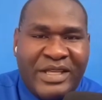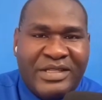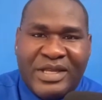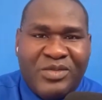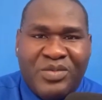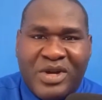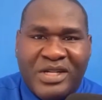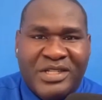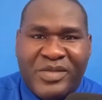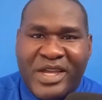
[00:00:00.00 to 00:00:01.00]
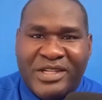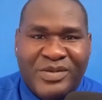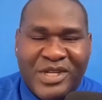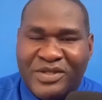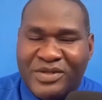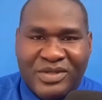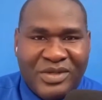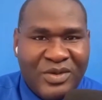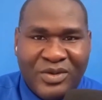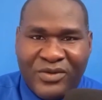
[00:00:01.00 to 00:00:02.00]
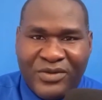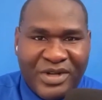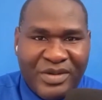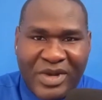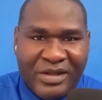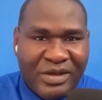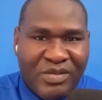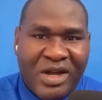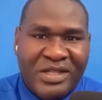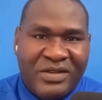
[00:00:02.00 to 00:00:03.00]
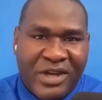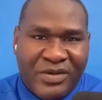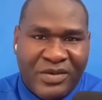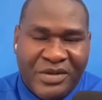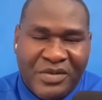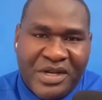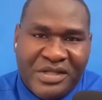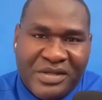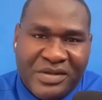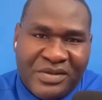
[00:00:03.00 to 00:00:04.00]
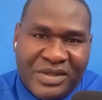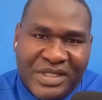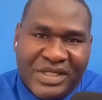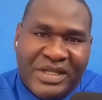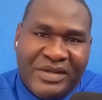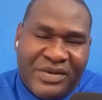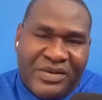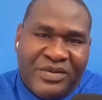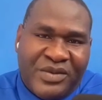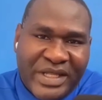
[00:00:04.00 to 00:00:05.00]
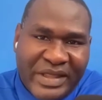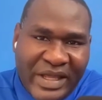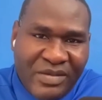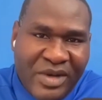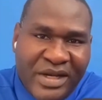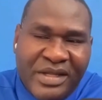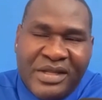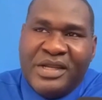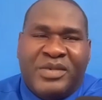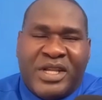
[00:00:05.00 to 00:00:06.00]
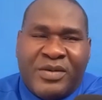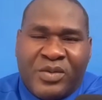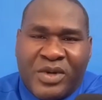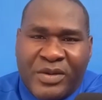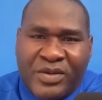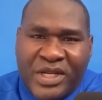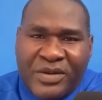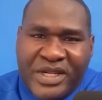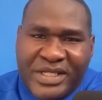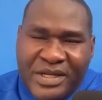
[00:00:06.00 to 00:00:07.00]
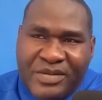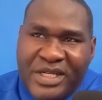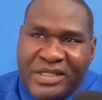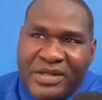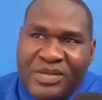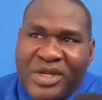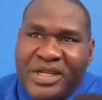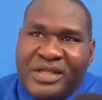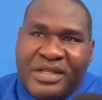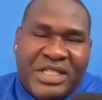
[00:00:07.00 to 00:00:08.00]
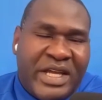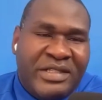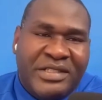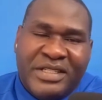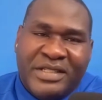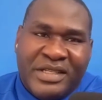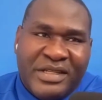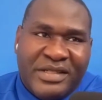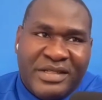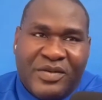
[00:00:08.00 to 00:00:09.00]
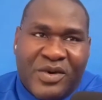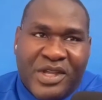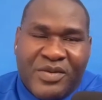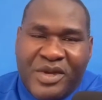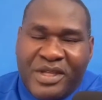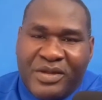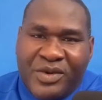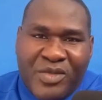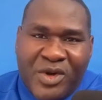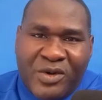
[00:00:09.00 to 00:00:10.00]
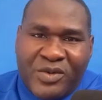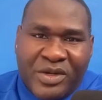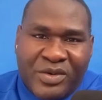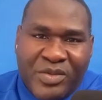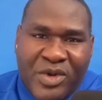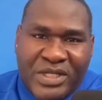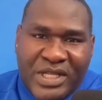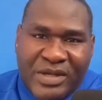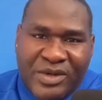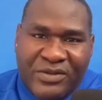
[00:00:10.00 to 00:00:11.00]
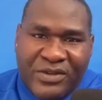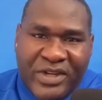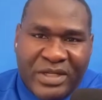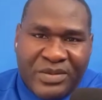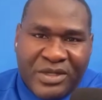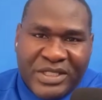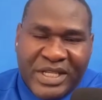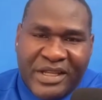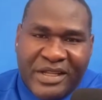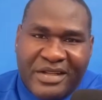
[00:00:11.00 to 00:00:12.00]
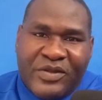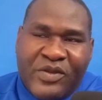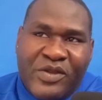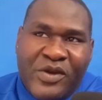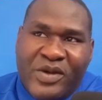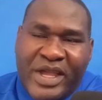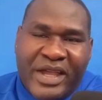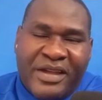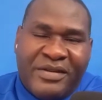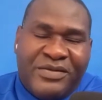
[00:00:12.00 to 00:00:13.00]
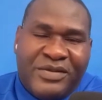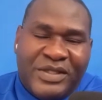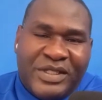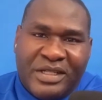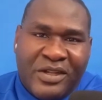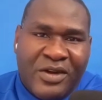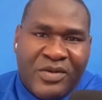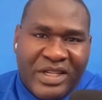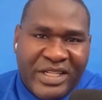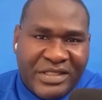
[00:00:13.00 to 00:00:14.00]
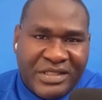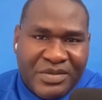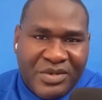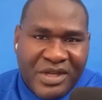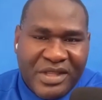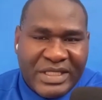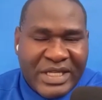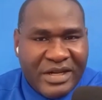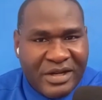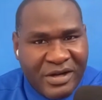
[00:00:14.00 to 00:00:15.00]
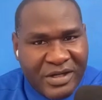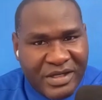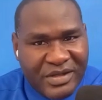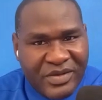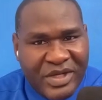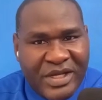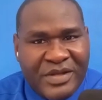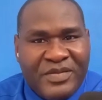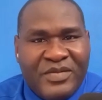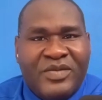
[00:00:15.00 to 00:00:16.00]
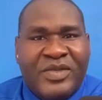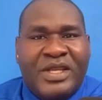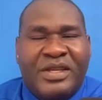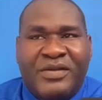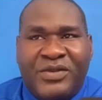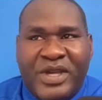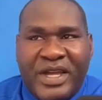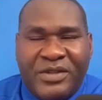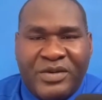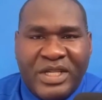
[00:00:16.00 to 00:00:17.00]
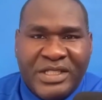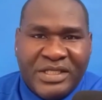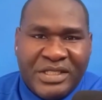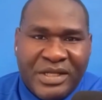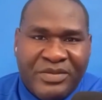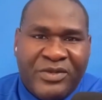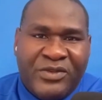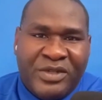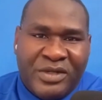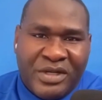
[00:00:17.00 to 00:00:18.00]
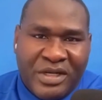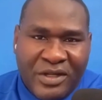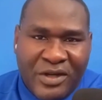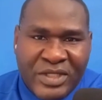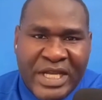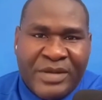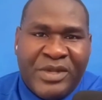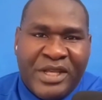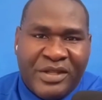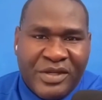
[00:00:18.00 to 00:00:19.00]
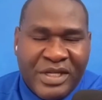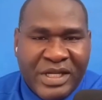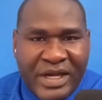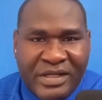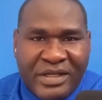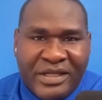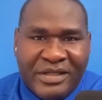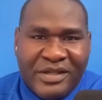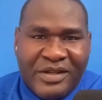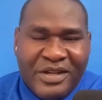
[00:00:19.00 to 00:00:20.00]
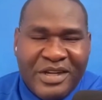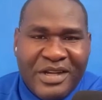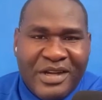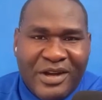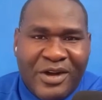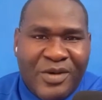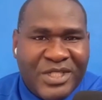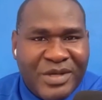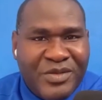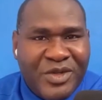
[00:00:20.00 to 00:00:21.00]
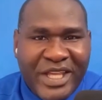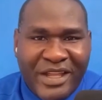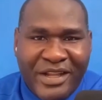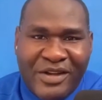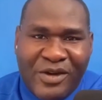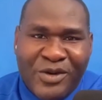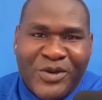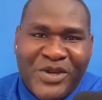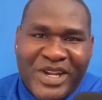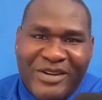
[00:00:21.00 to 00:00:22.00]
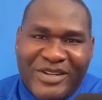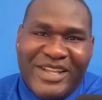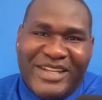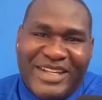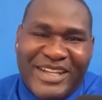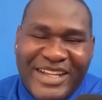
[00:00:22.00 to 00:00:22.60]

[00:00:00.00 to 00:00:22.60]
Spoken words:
a simple project management tool from out the box if I really wanted to, if you really think about it. But I really wanted something custom. But the challenges is working with a remote team of developers that you don't have a long relationship with. It's kind of hard, right? If you have the relationship for a long time, then you could kind of like almost communicate in code without it.